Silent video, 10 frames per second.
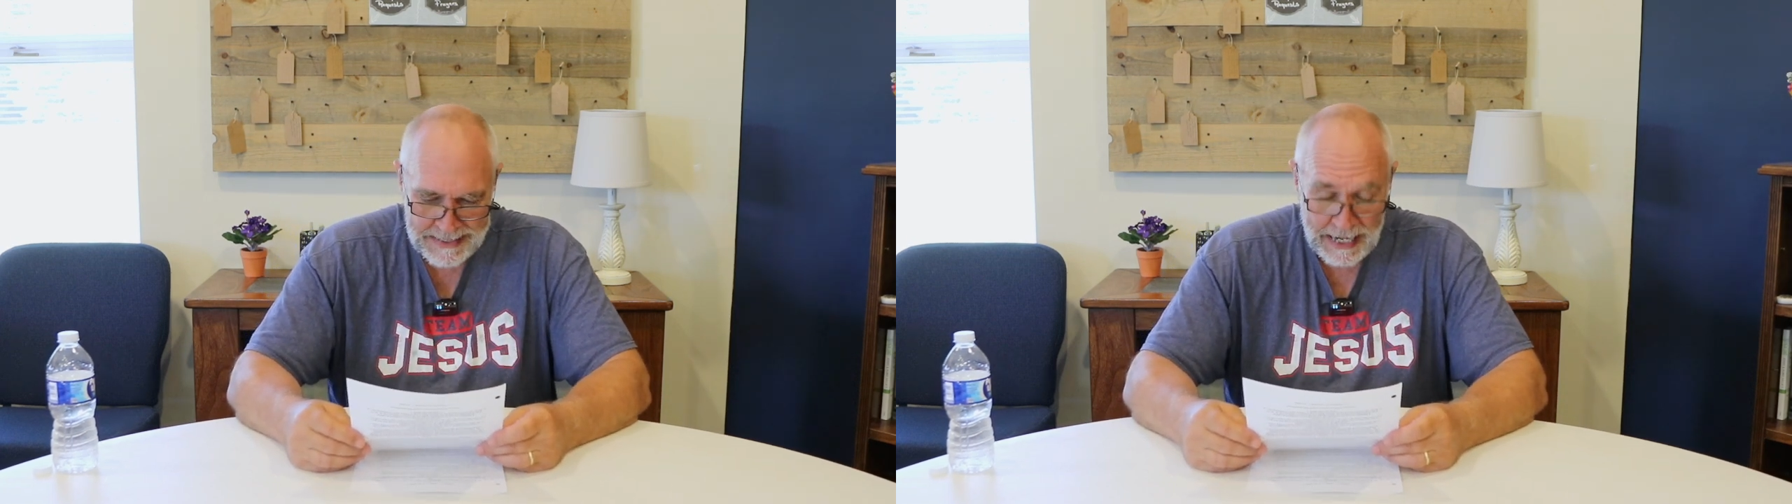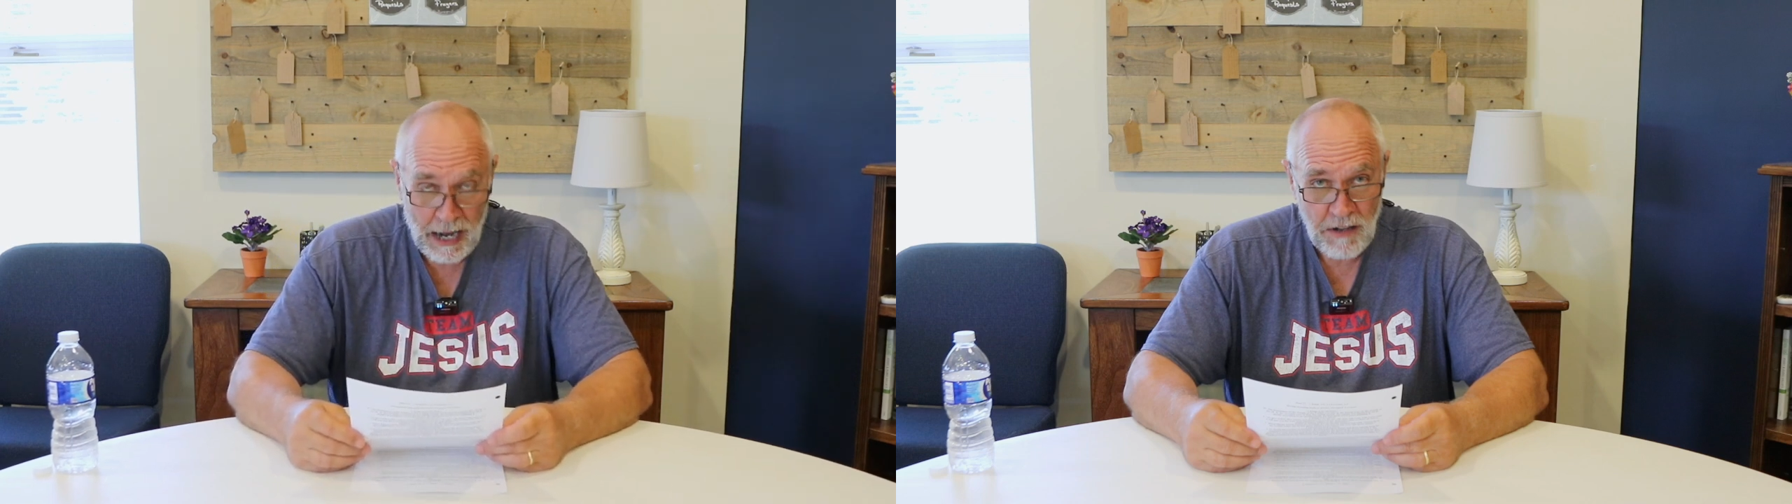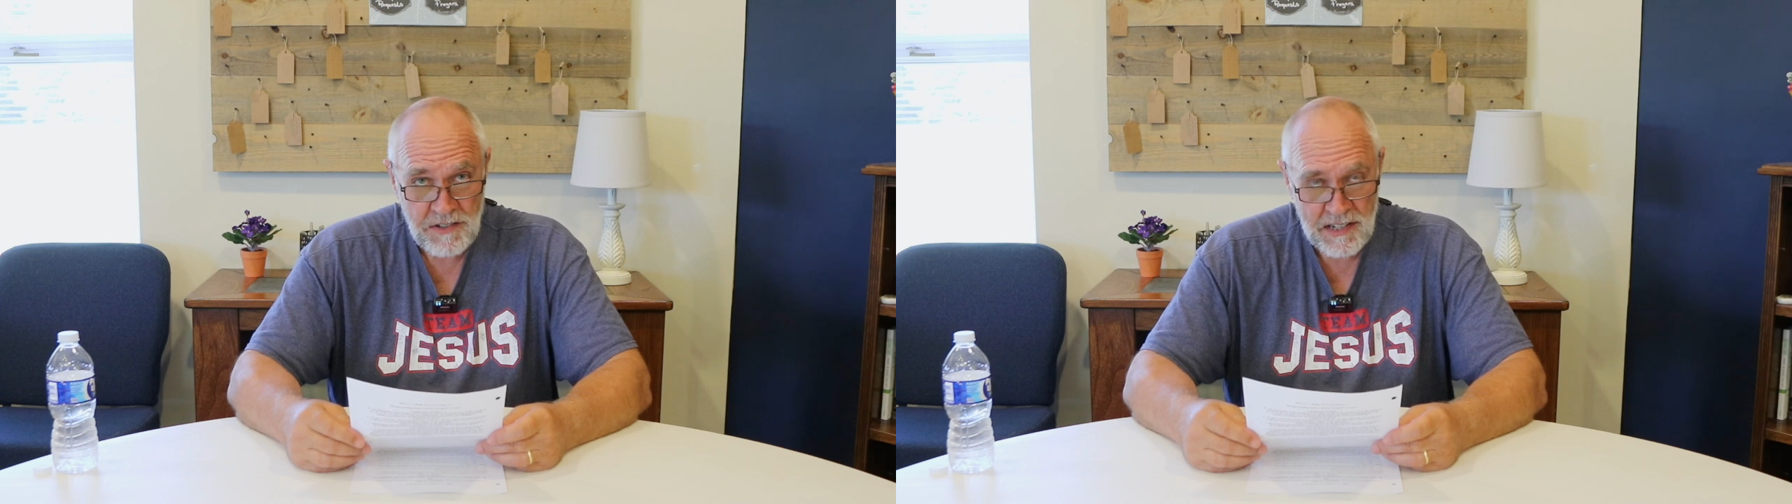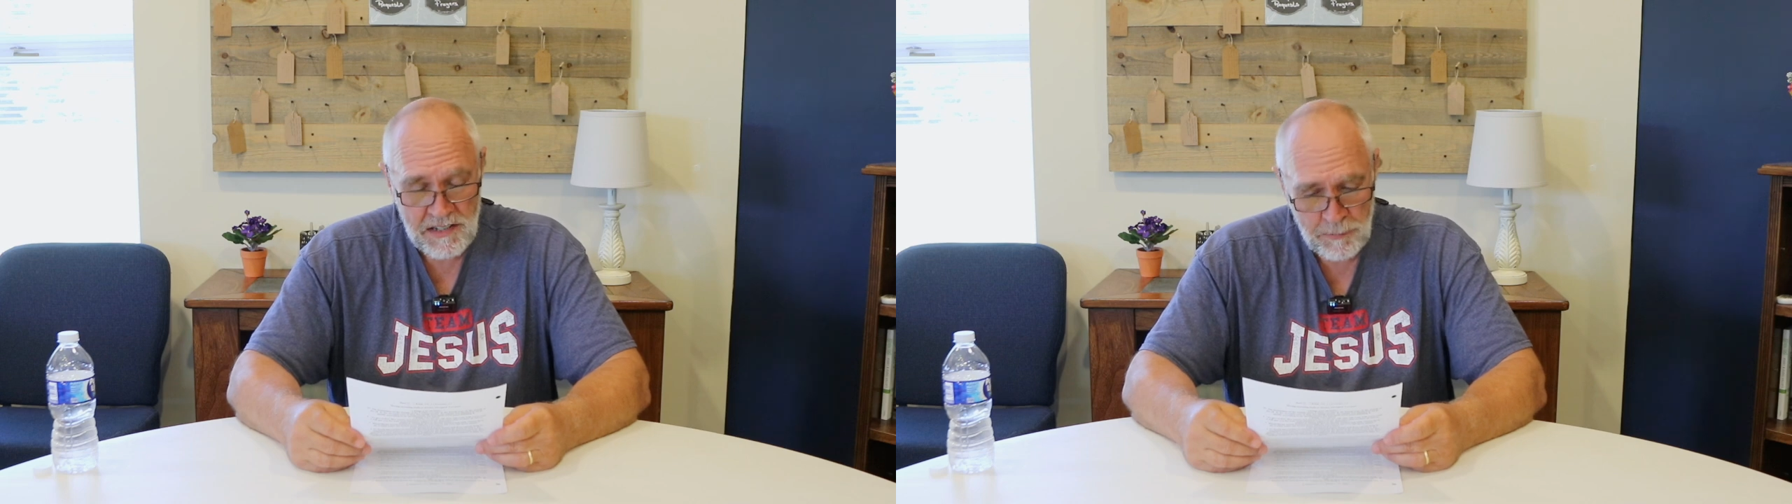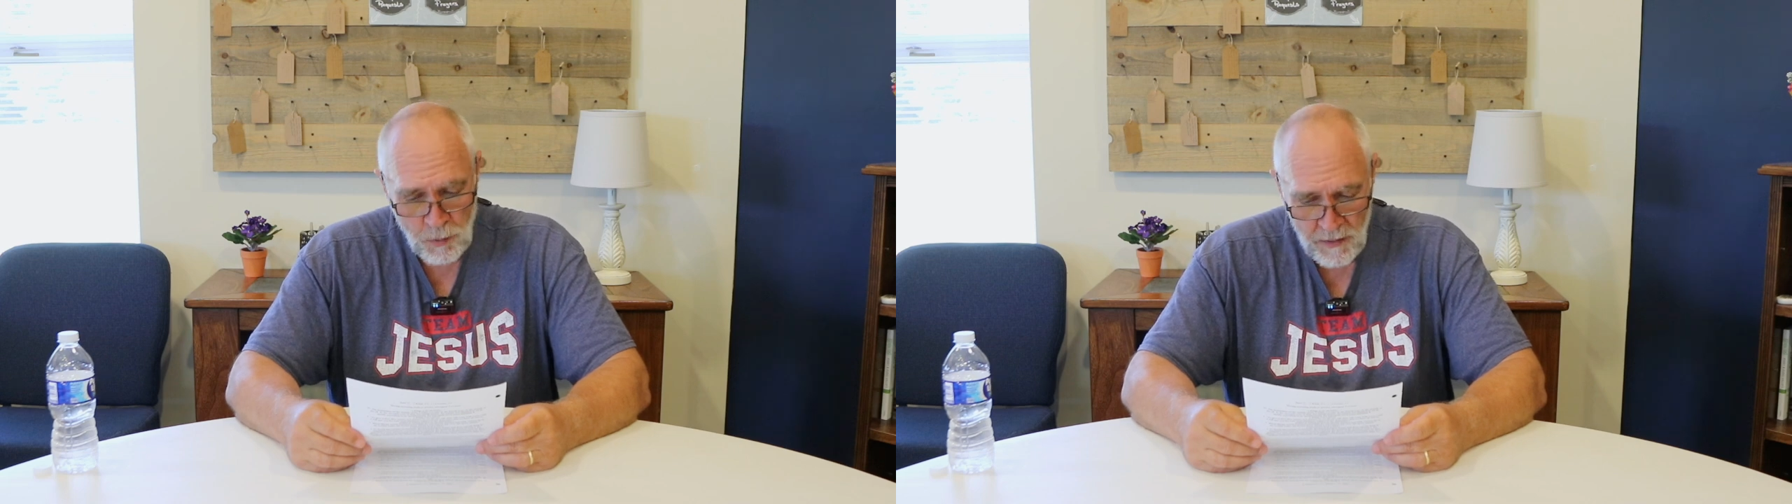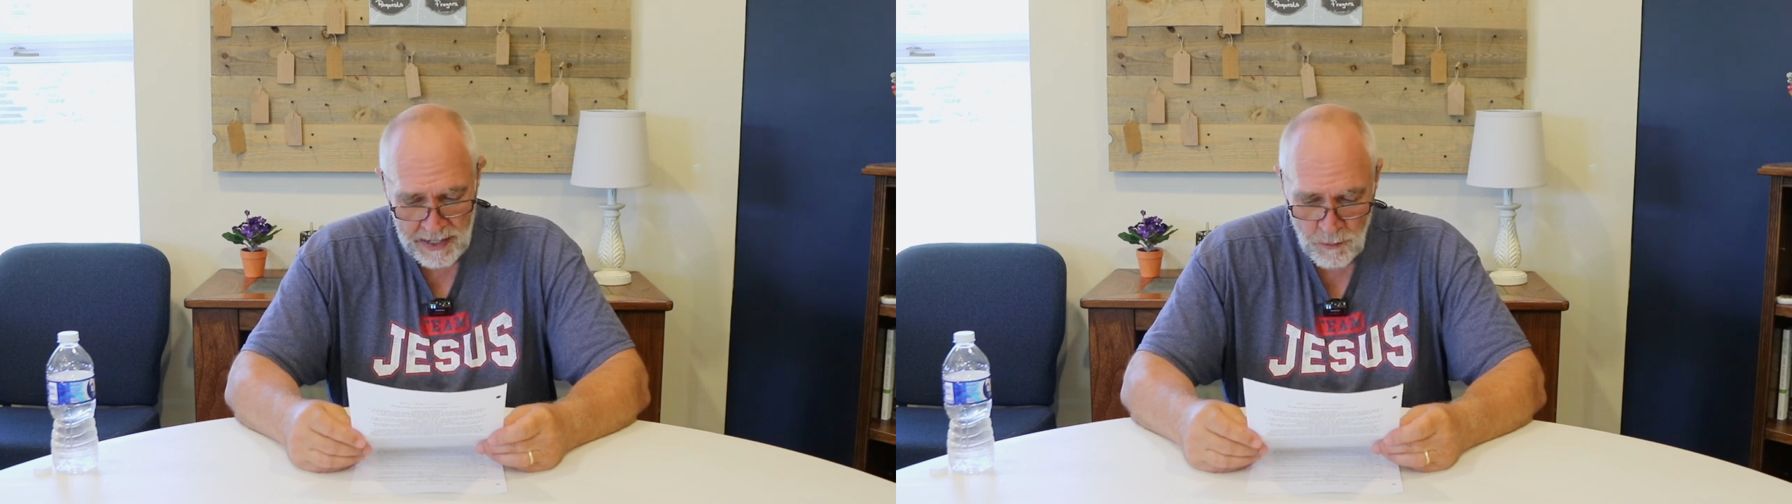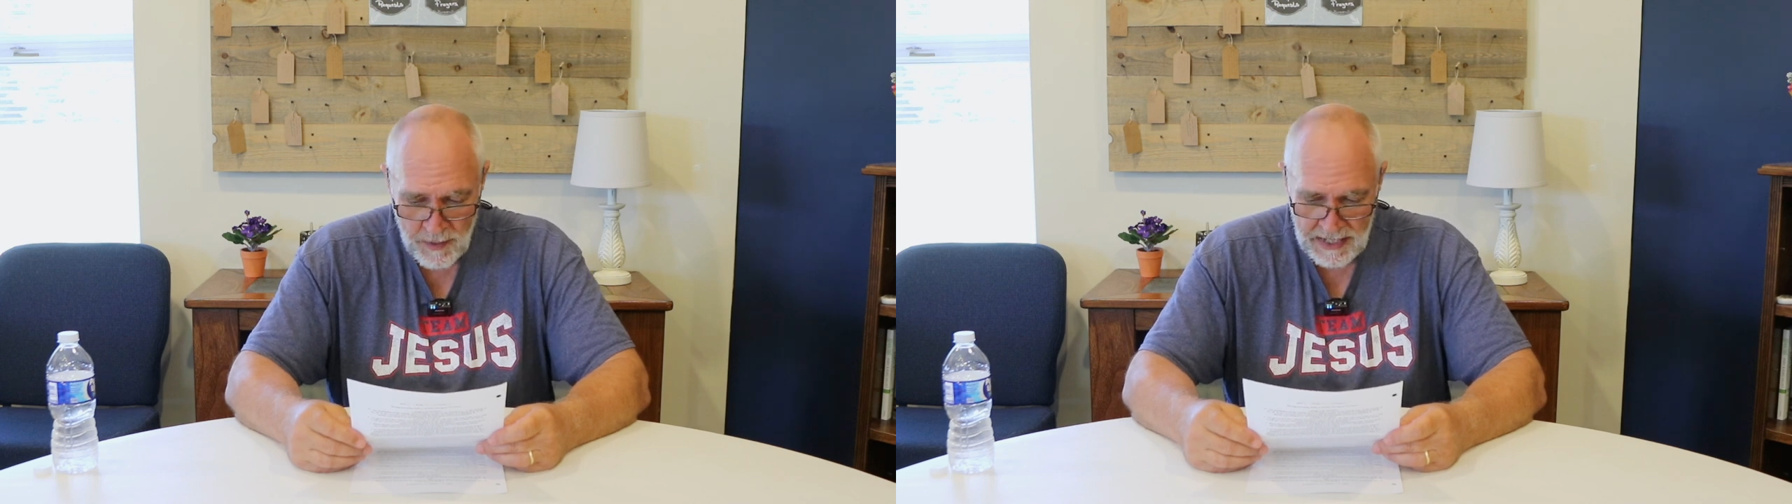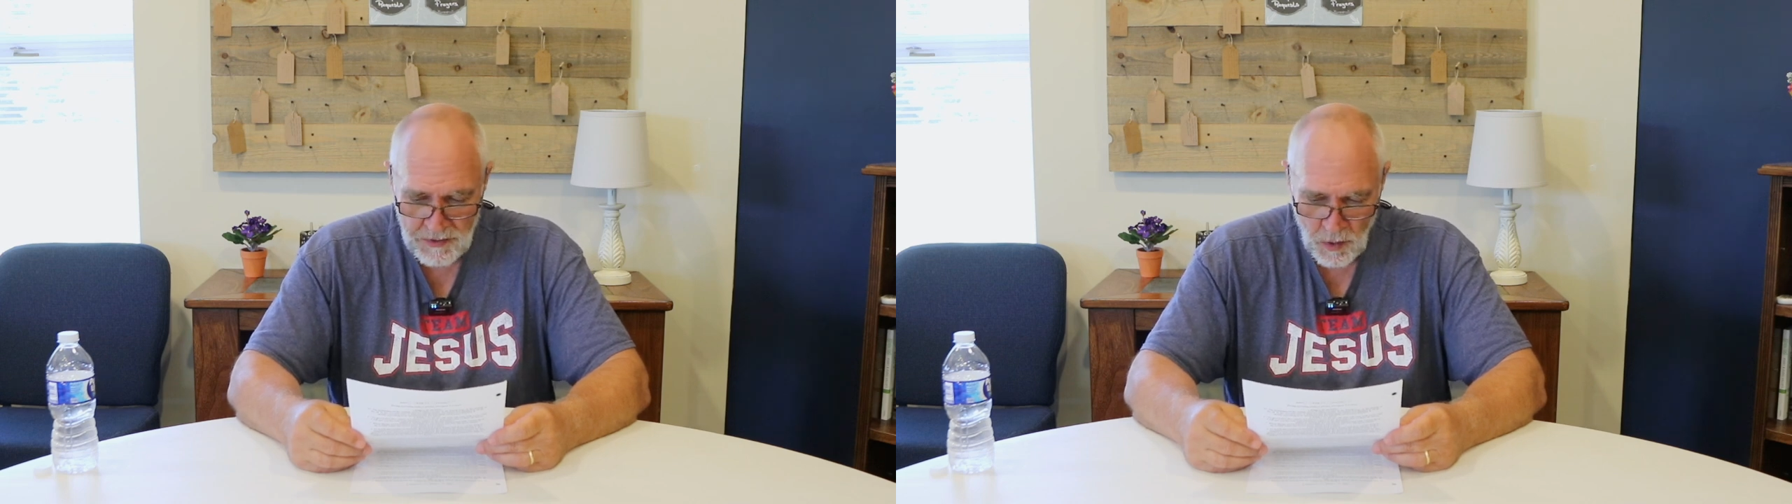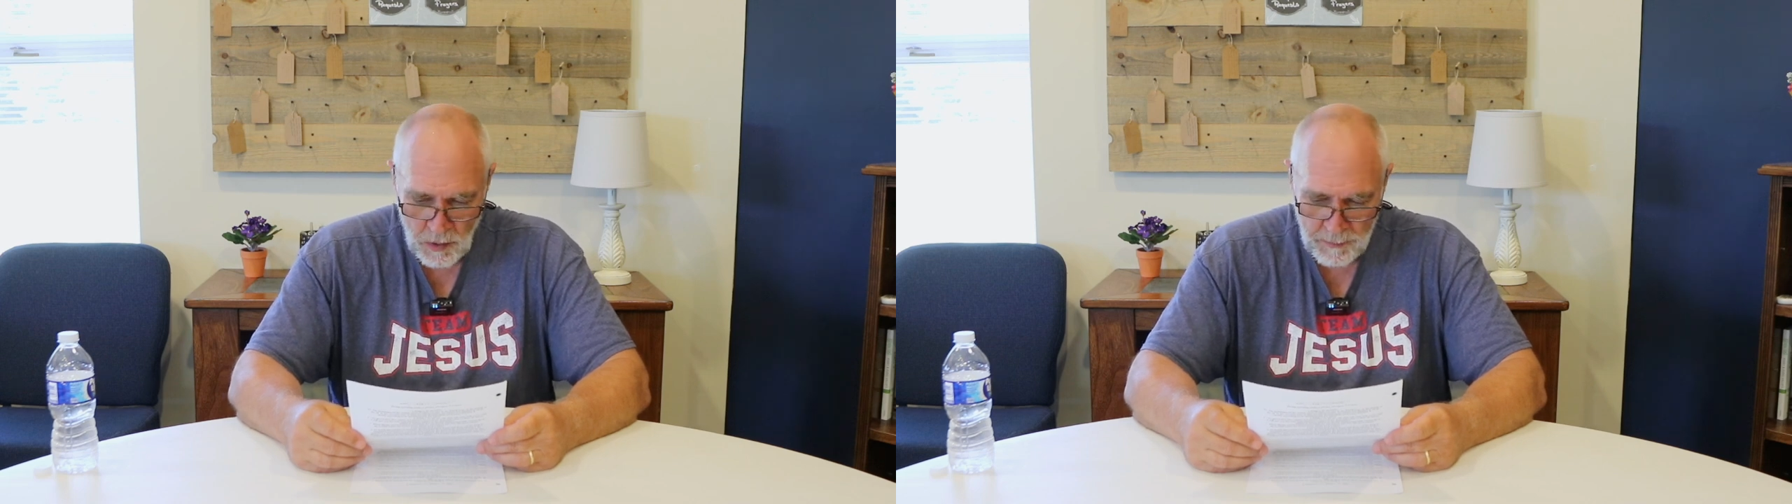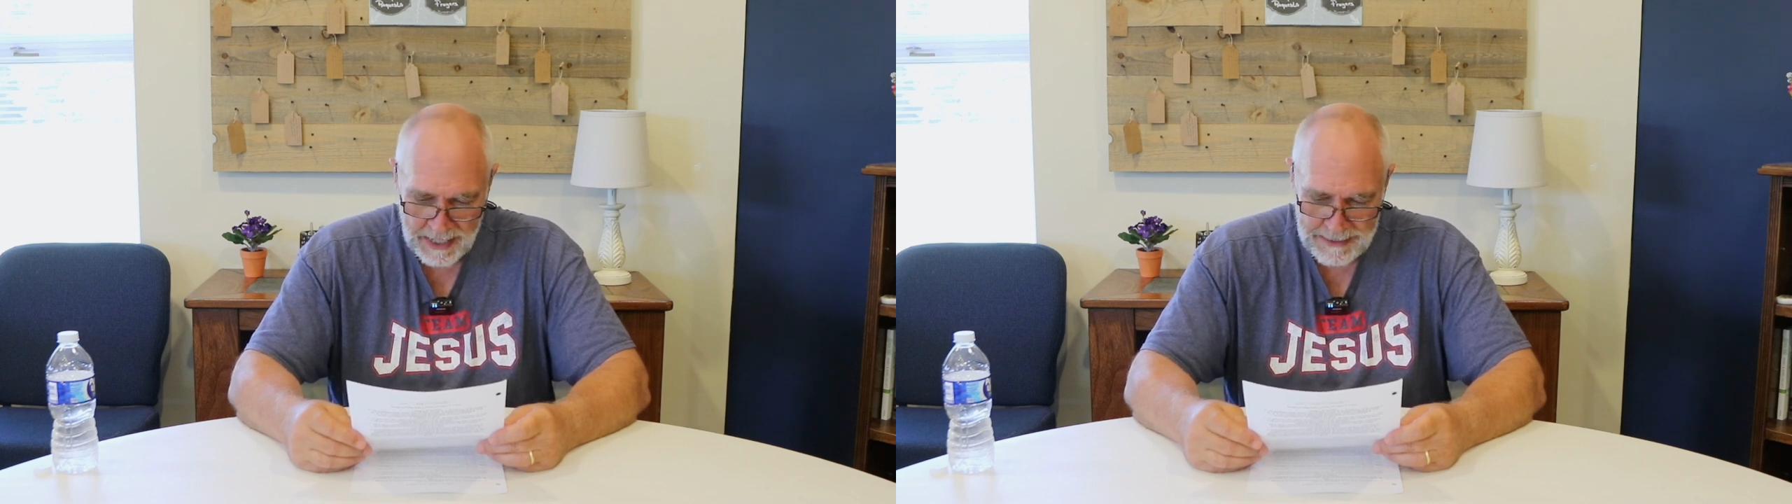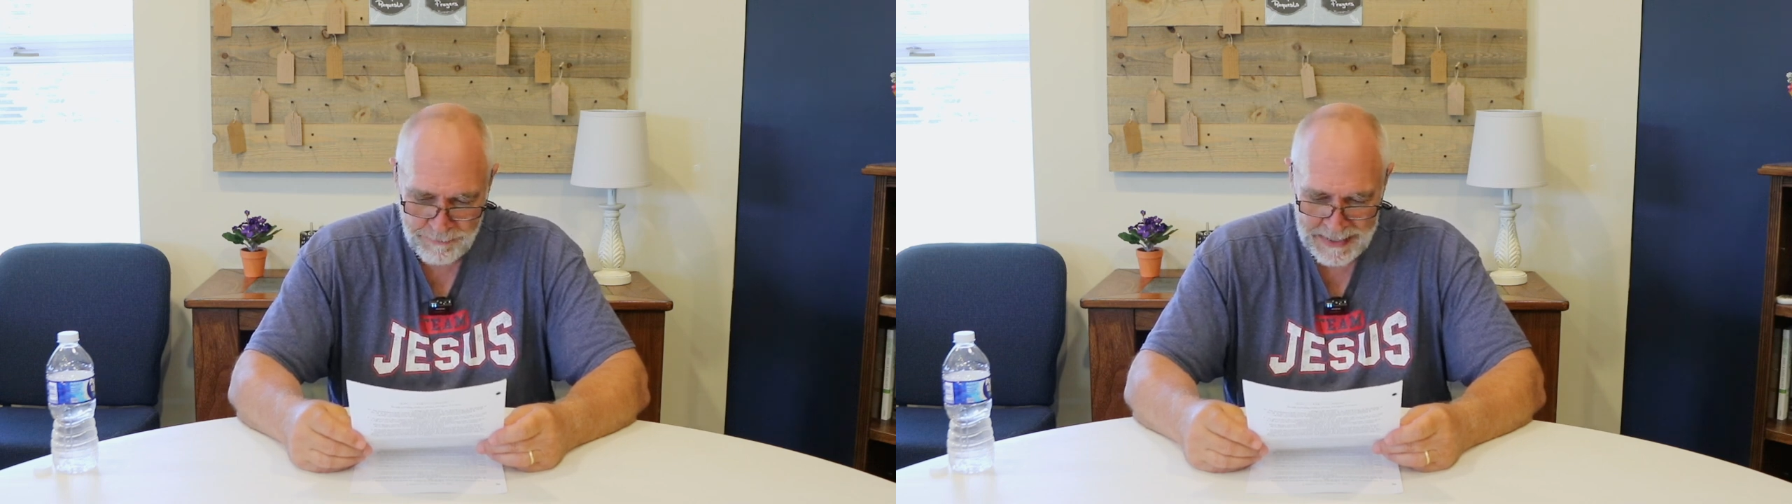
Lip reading: I was disappointed when he told me